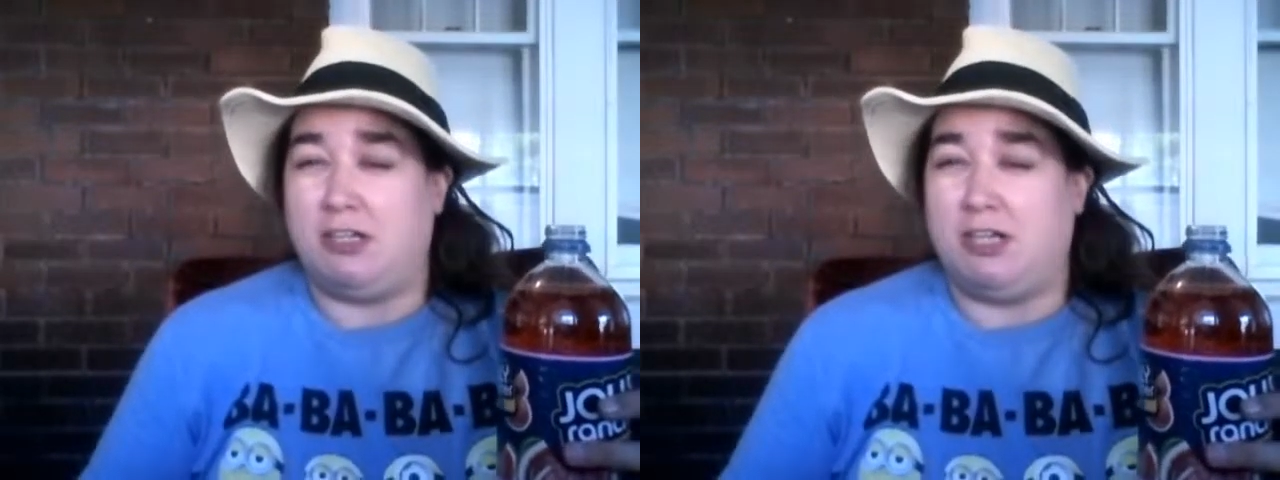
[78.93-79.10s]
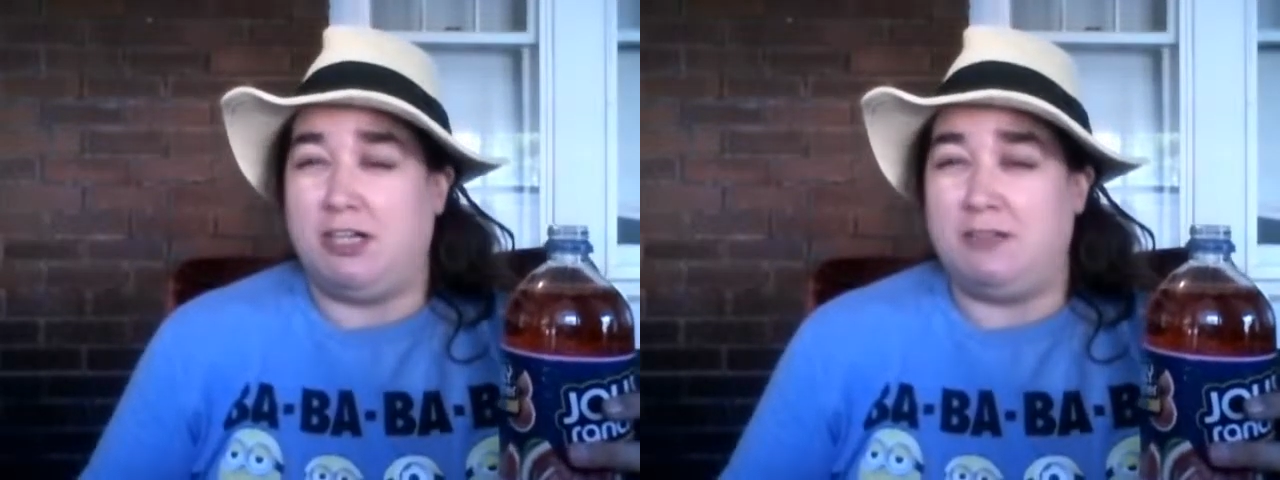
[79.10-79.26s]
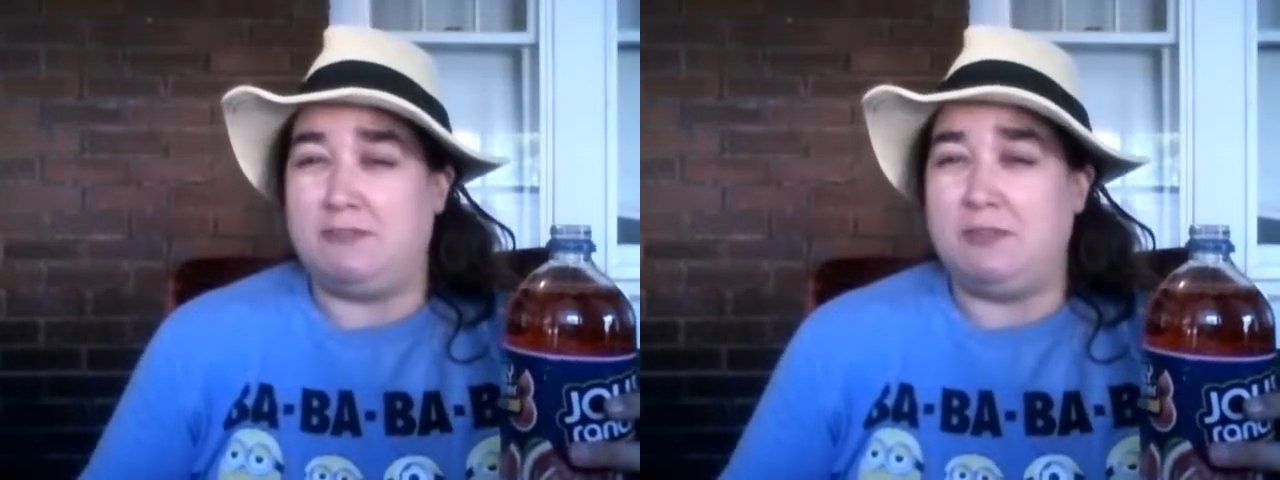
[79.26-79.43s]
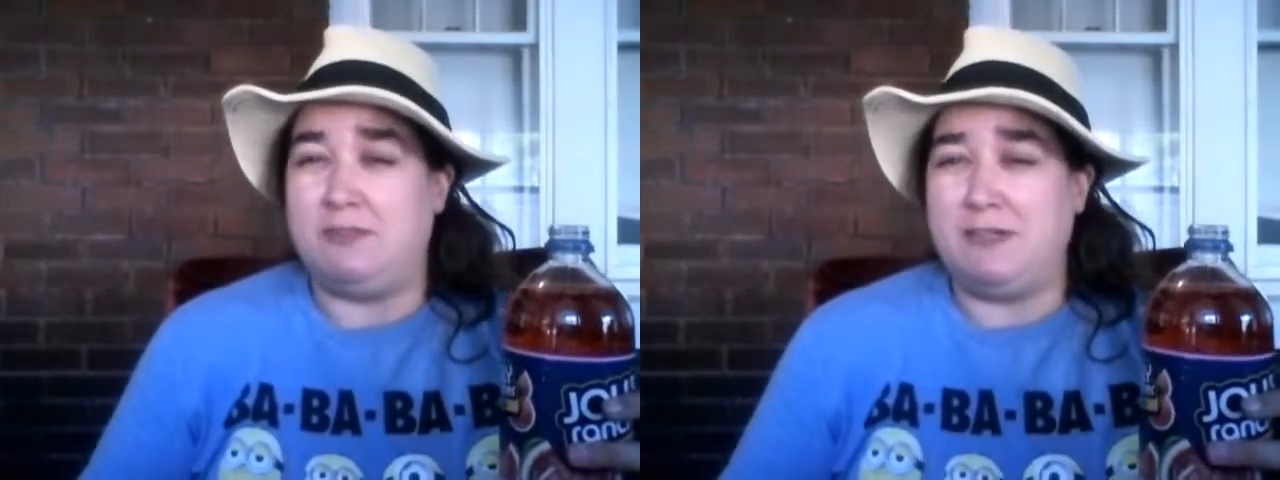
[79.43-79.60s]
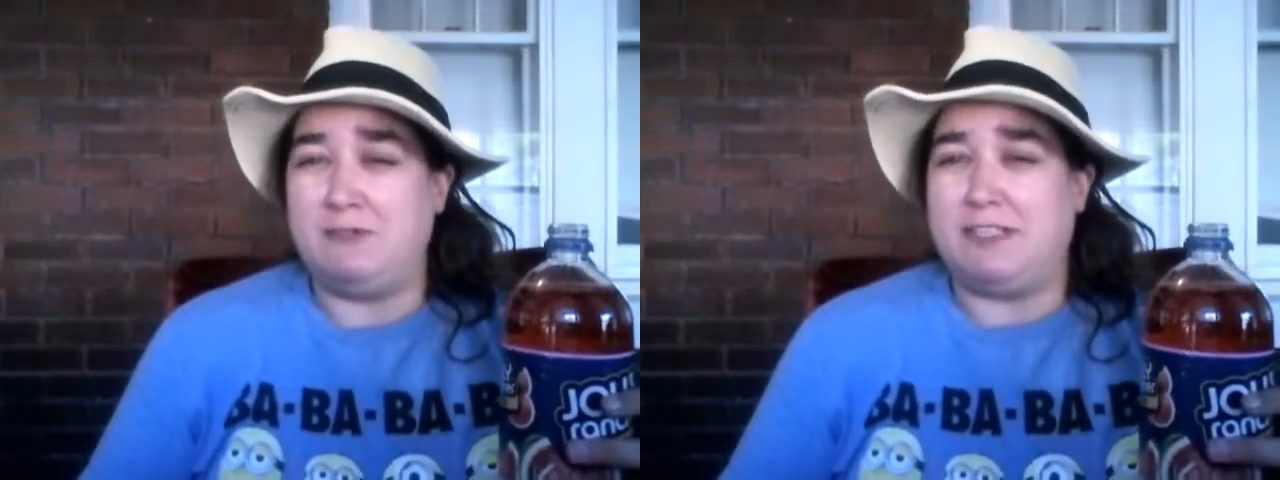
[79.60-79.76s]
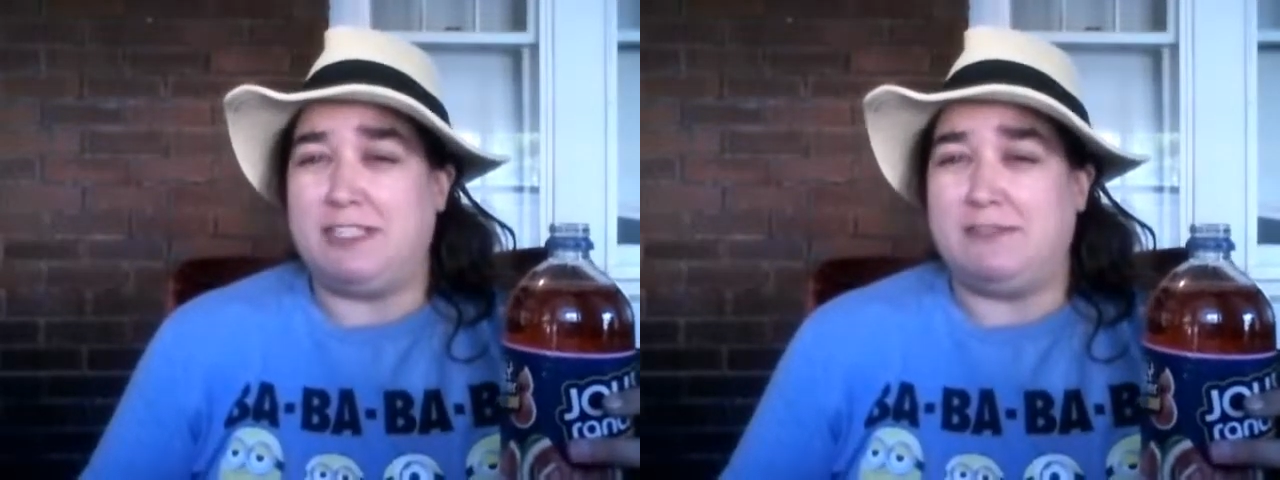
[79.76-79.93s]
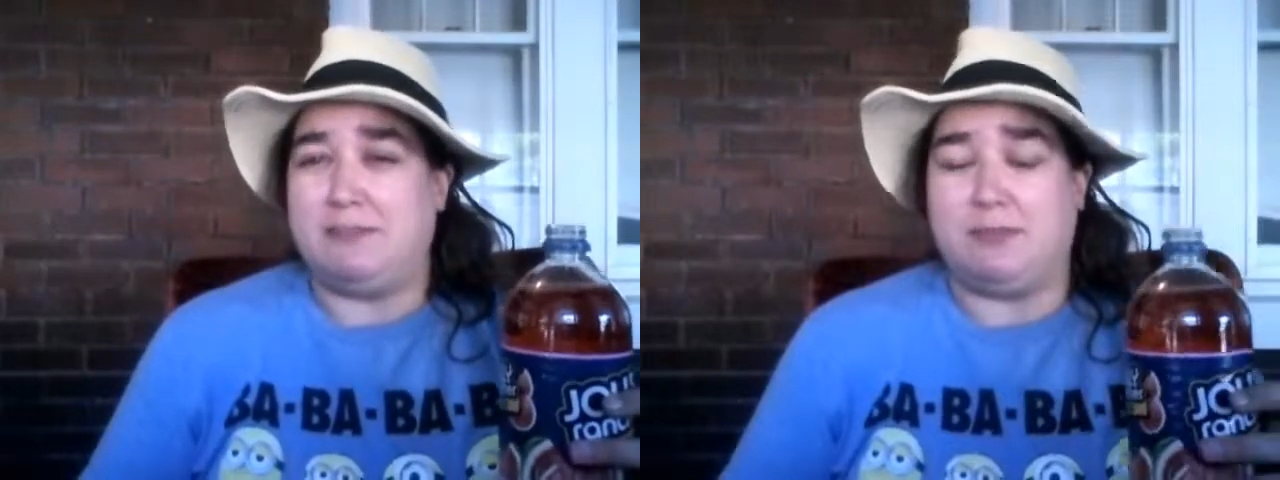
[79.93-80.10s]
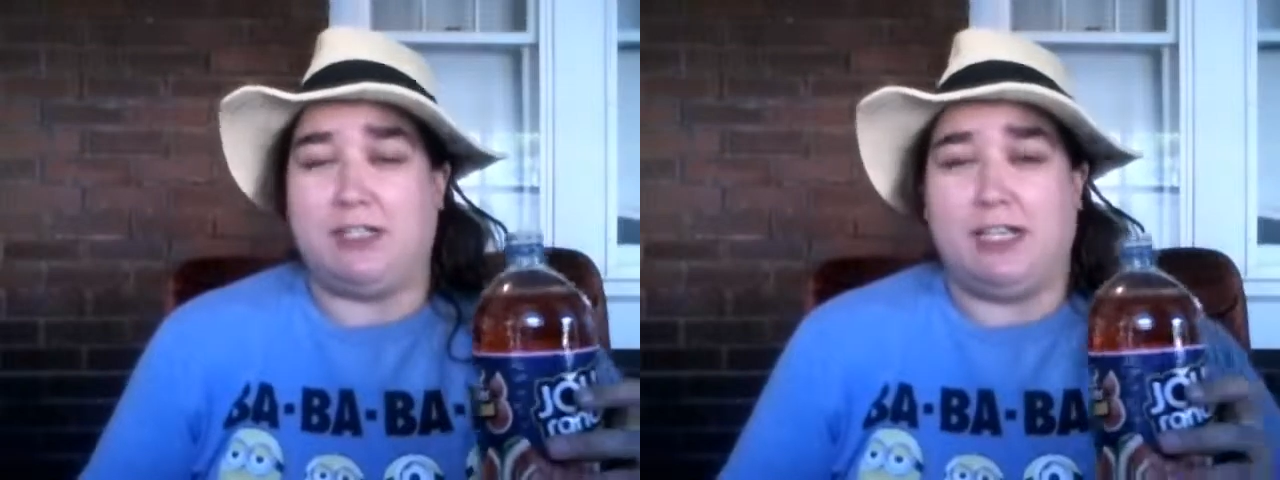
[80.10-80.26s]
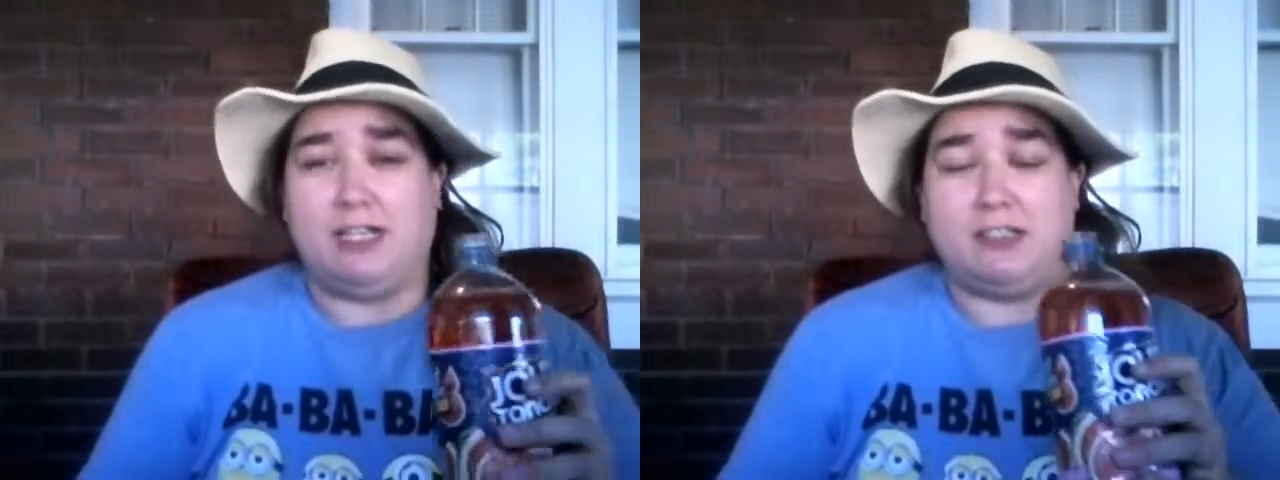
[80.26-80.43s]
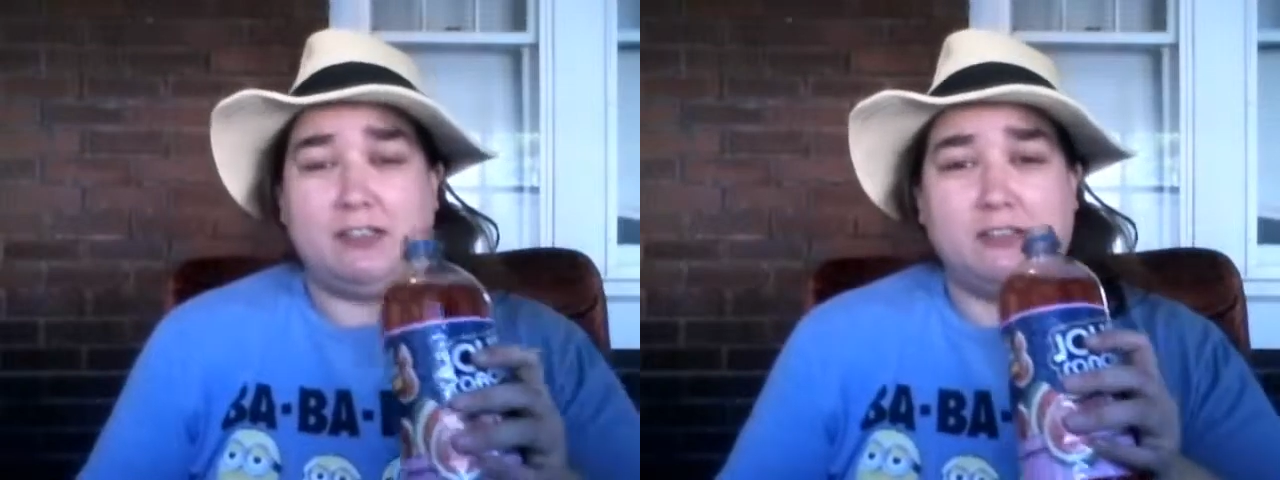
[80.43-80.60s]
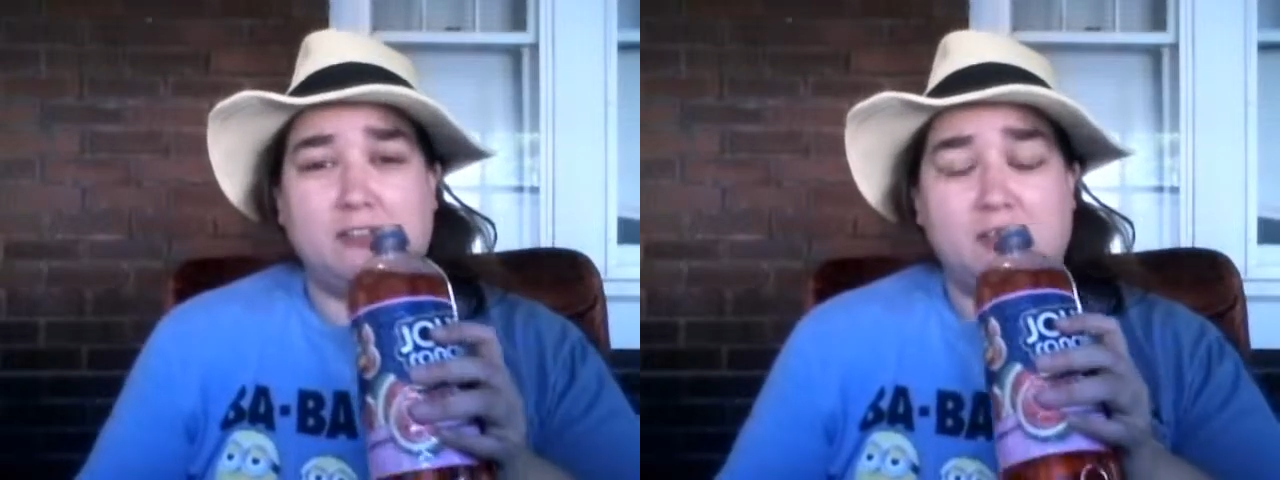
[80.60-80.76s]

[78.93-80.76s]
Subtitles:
you might want to give it back.